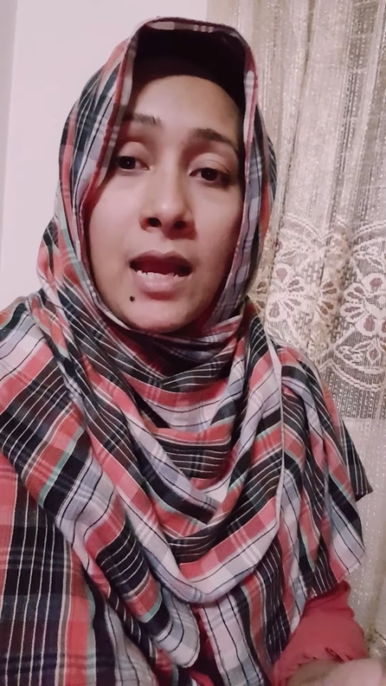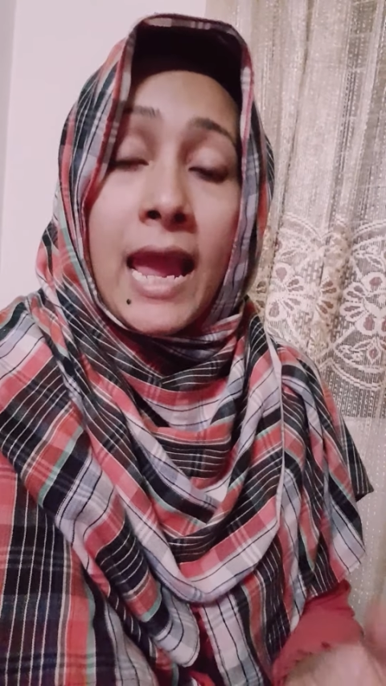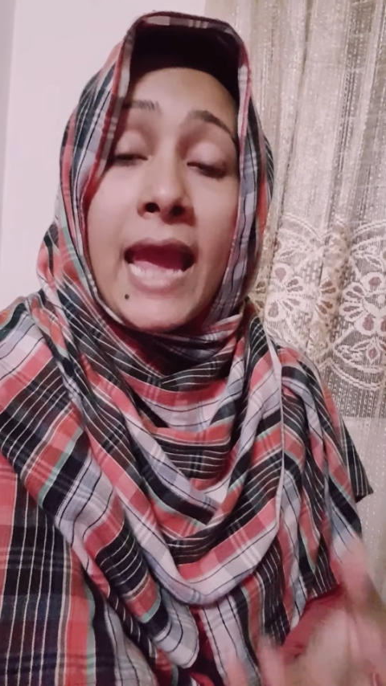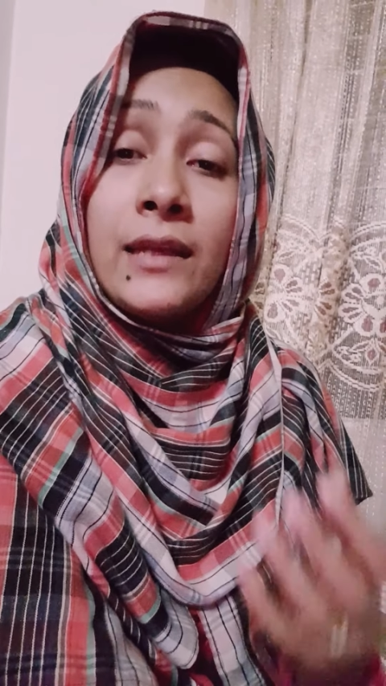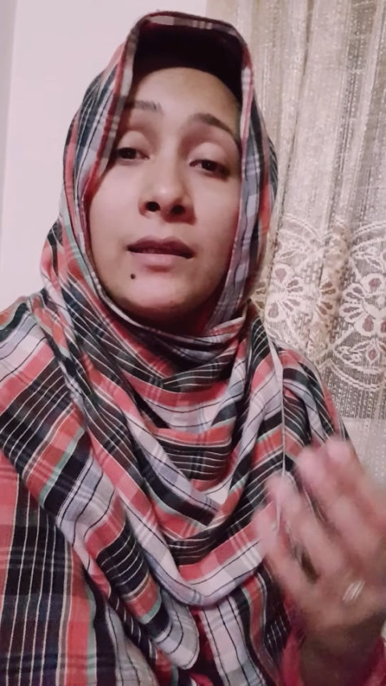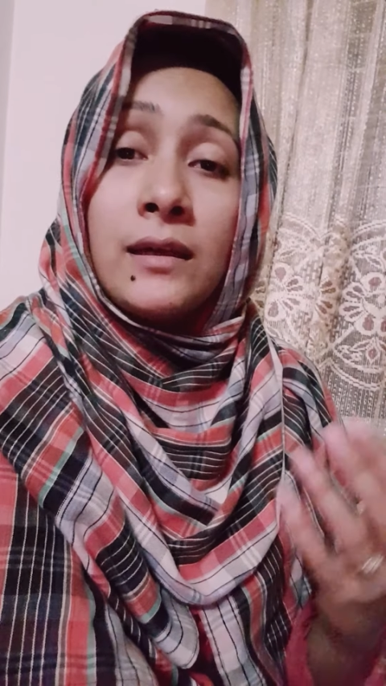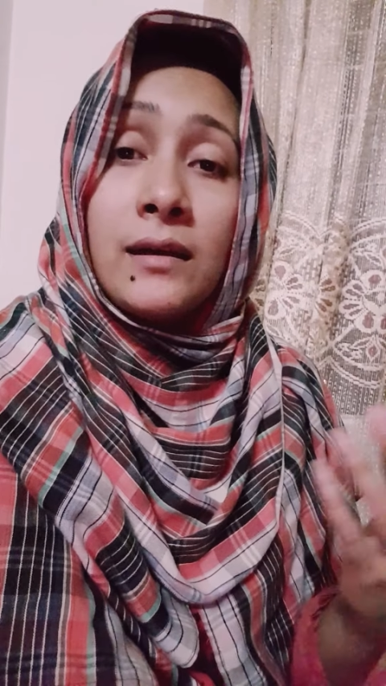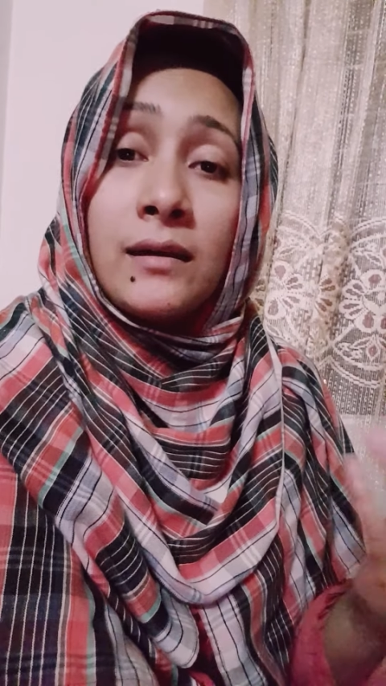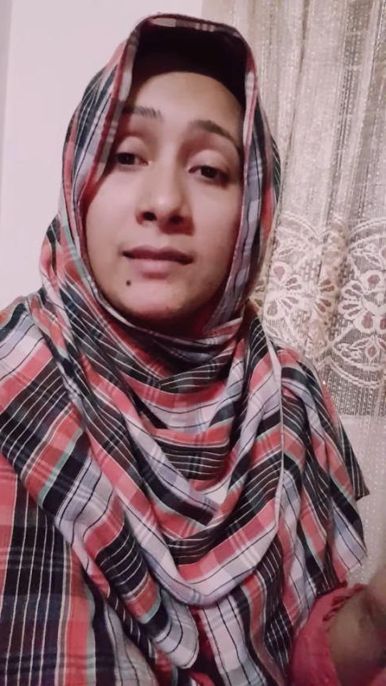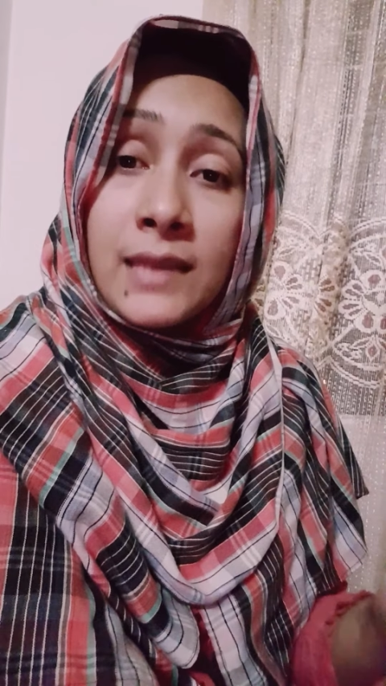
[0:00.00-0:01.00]
And
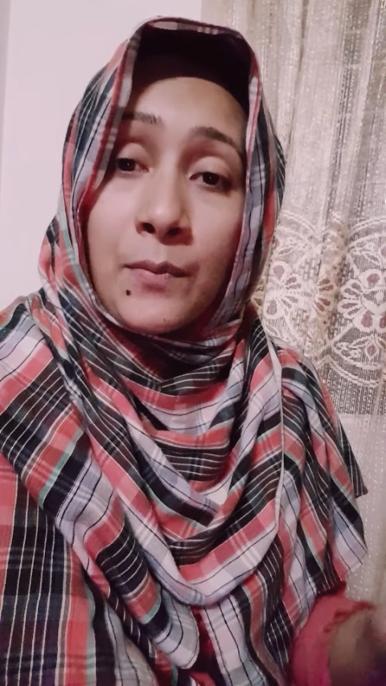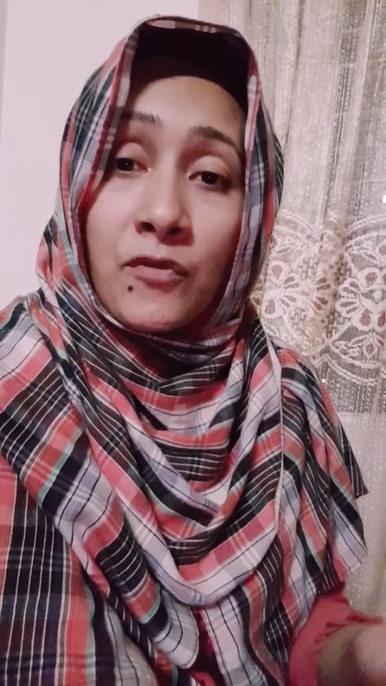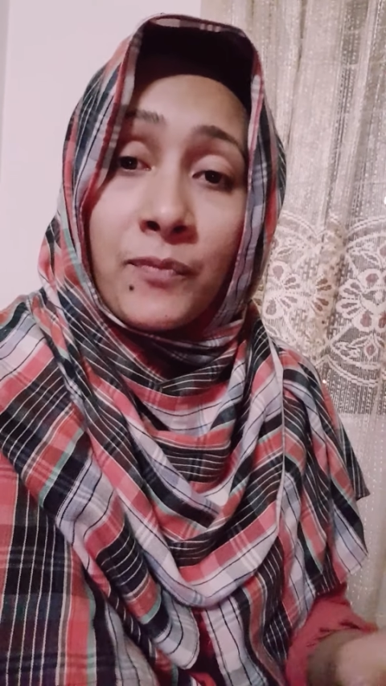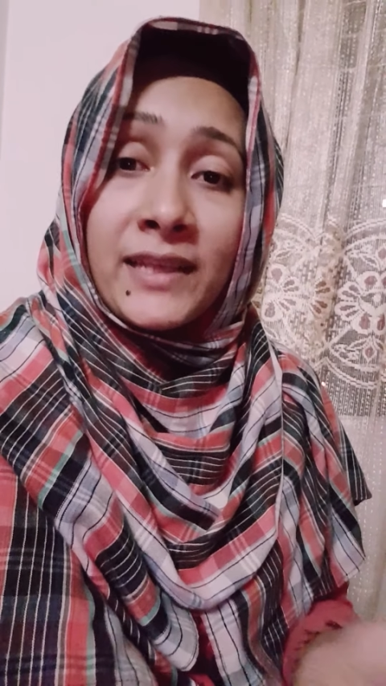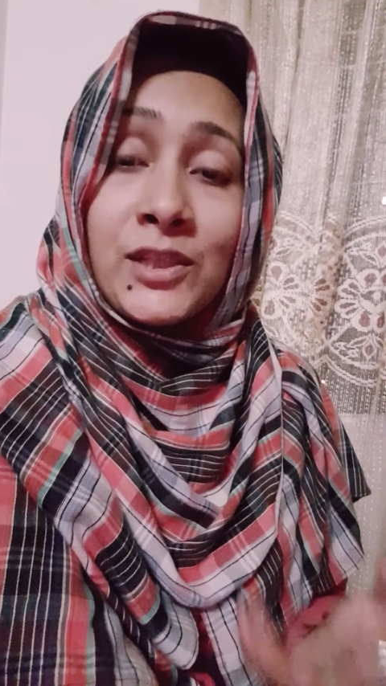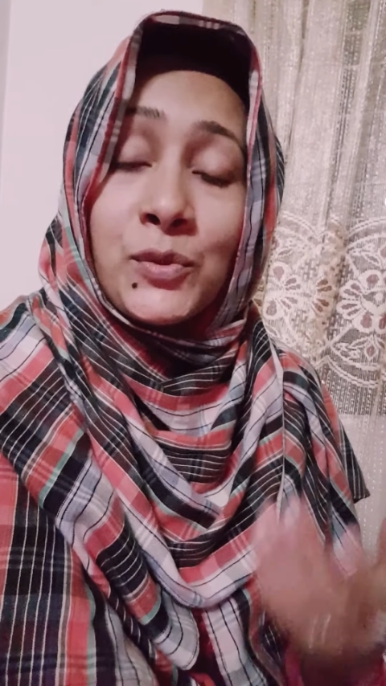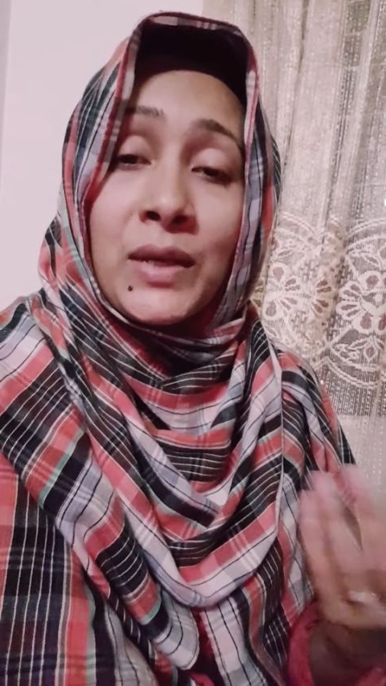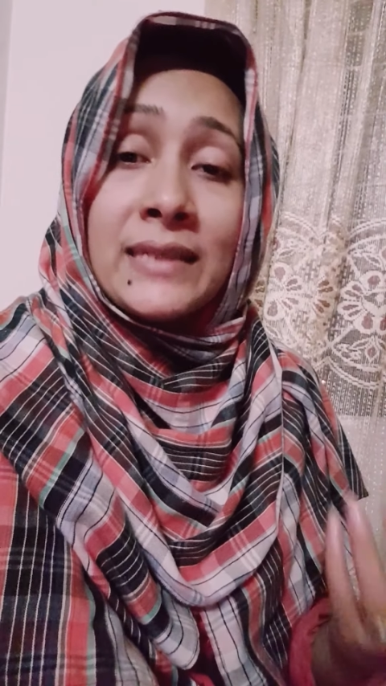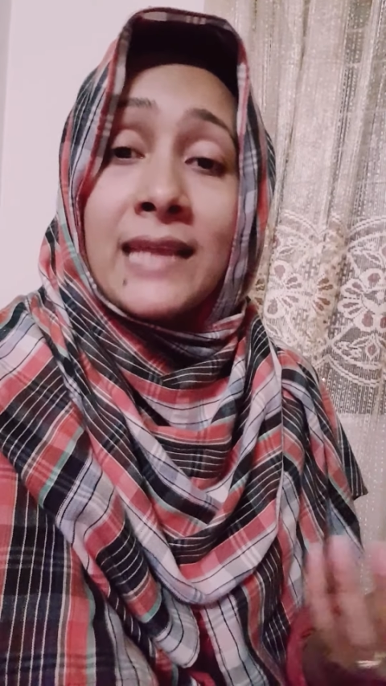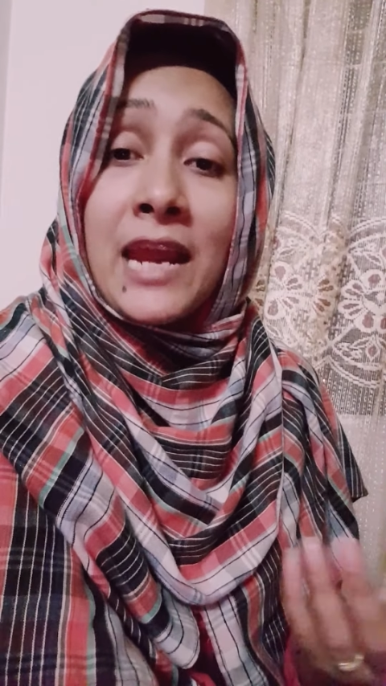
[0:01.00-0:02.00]
some of my
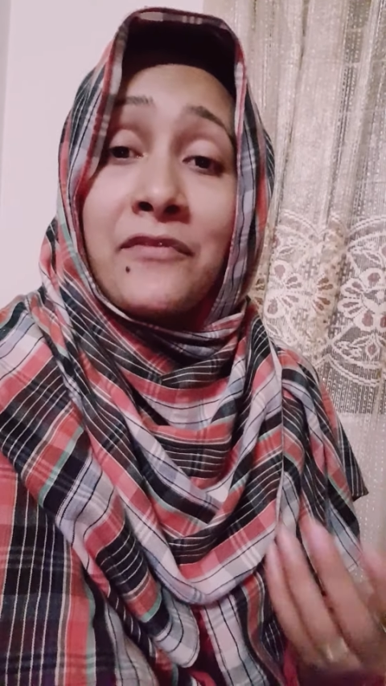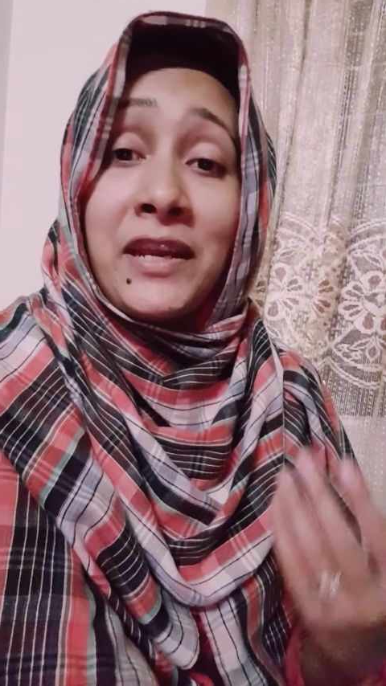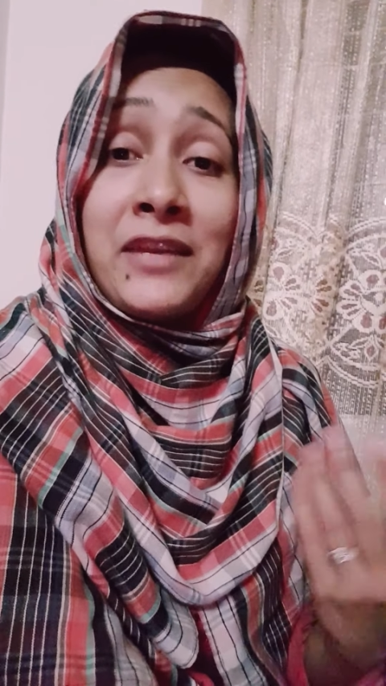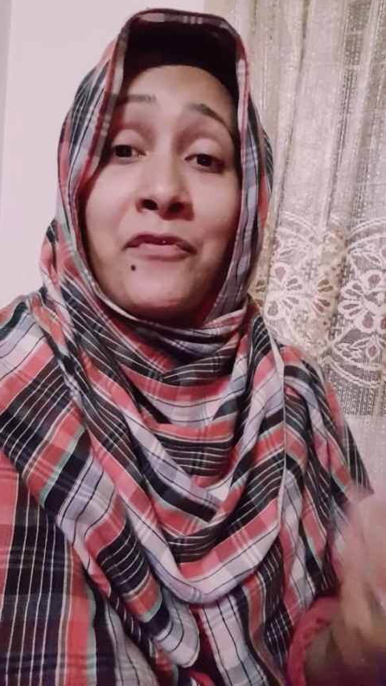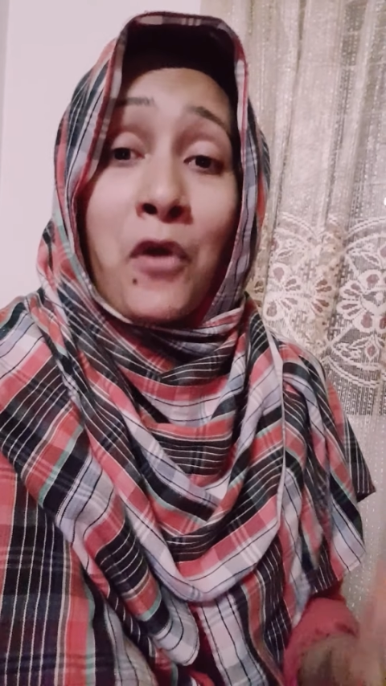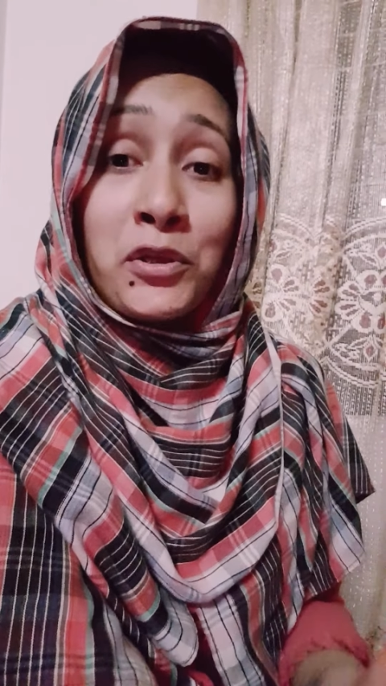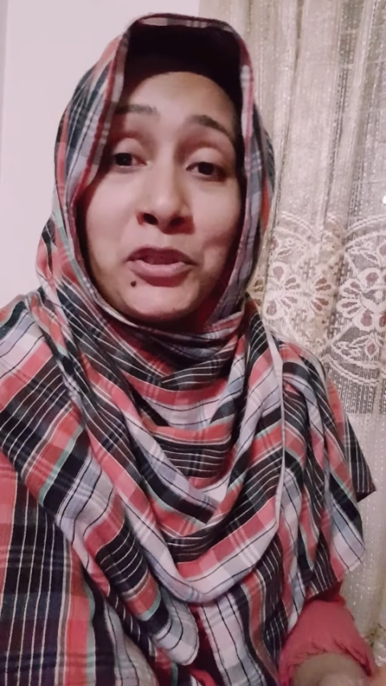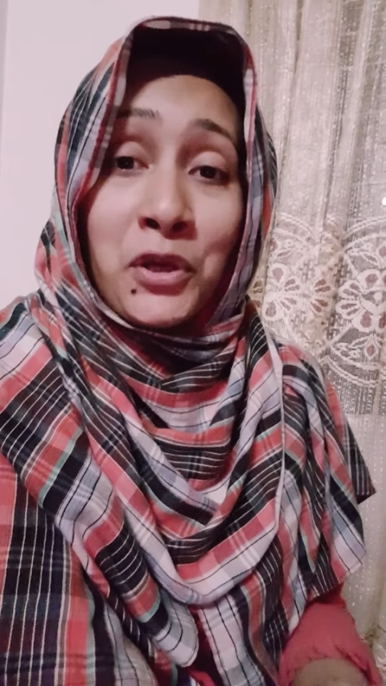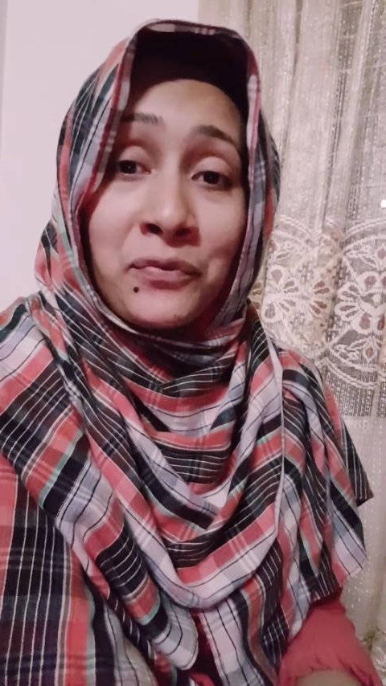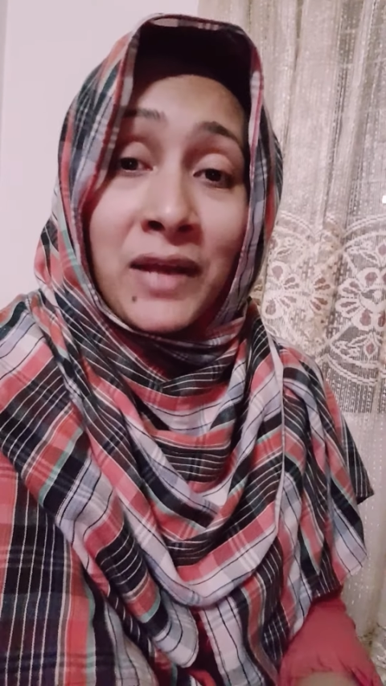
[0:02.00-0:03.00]
students, they are very fond
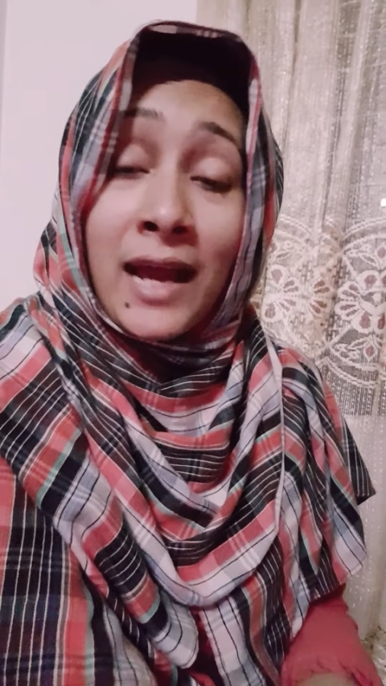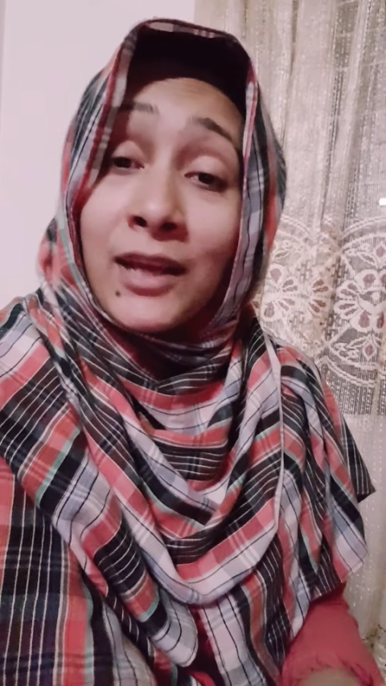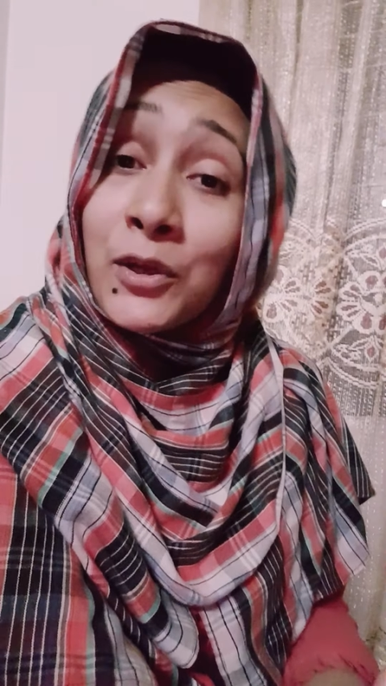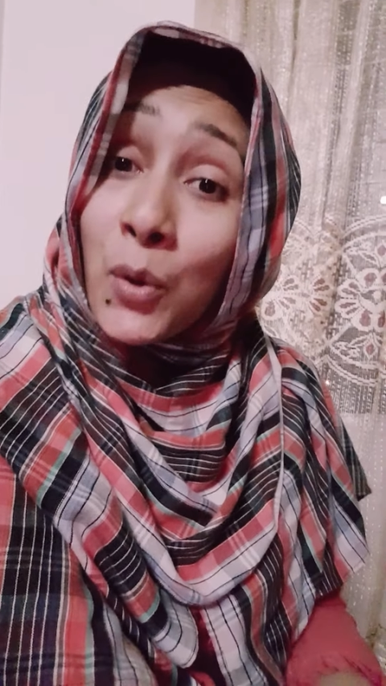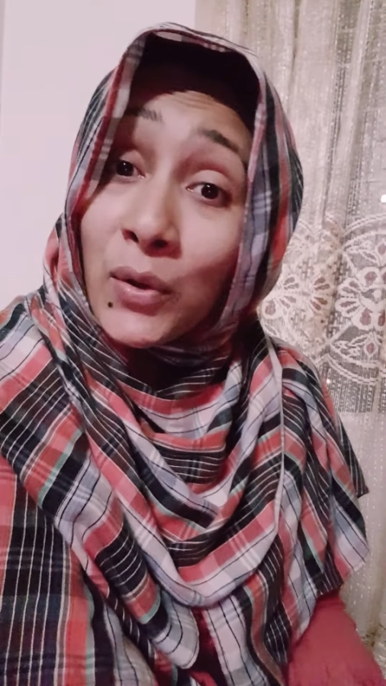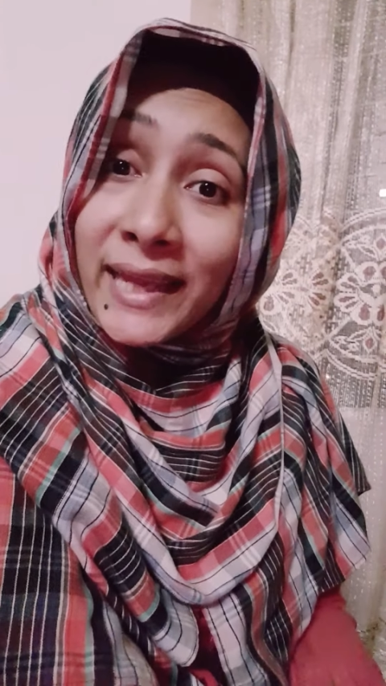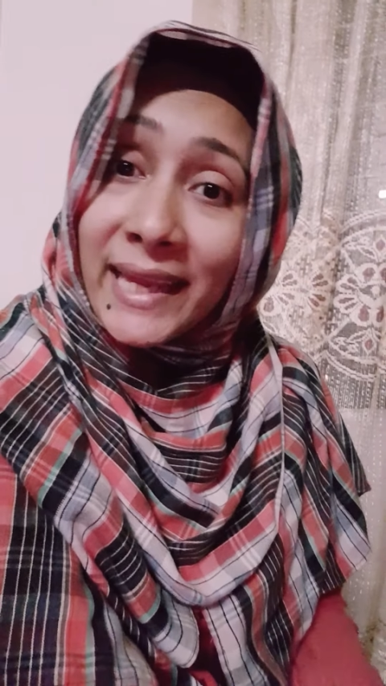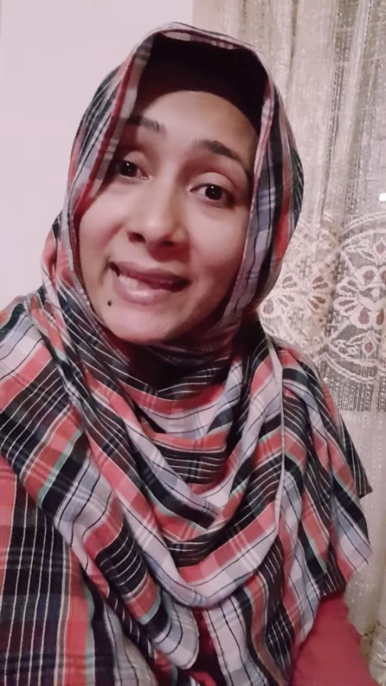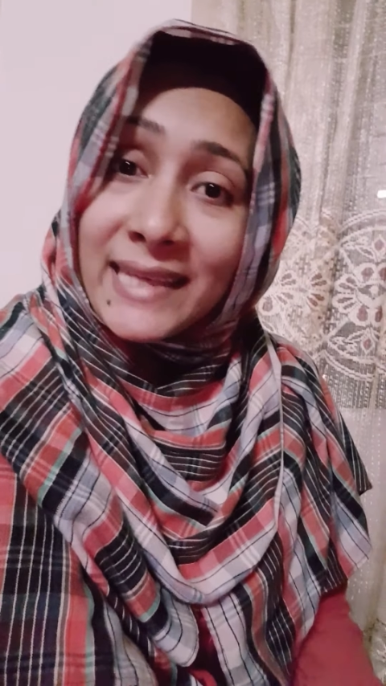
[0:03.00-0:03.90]
of cooking.